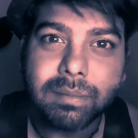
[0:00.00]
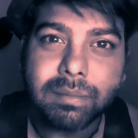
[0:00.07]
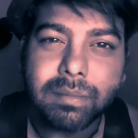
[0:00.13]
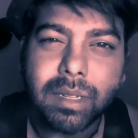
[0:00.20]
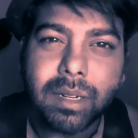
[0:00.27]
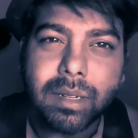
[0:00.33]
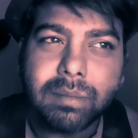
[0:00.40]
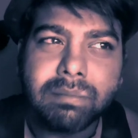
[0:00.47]

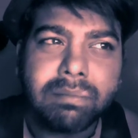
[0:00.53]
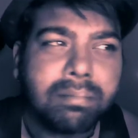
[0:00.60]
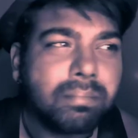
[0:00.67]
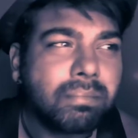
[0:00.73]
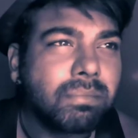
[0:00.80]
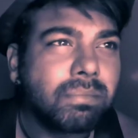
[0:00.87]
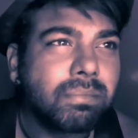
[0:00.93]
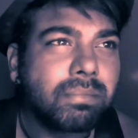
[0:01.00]
they're like,
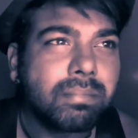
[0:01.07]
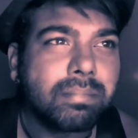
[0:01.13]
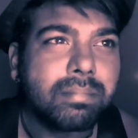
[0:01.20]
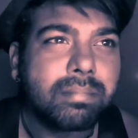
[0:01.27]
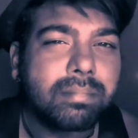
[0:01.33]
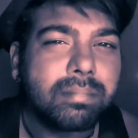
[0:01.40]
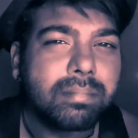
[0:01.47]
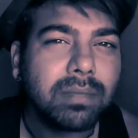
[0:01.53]

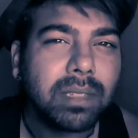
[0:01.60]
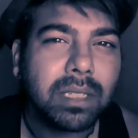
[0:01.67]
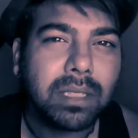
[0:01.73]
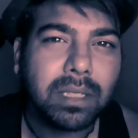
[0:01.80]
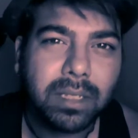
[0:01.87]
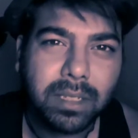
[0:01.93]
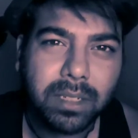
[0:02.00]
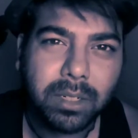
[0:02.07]

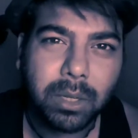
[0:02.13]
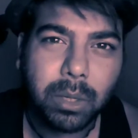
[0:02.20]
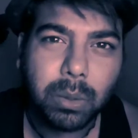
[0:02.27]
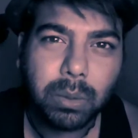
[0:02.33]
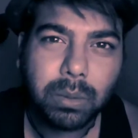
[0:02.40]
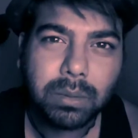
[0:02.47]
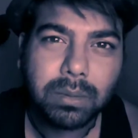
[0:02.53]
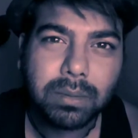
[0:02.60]
isn't it
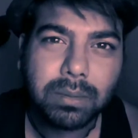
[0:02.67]
you?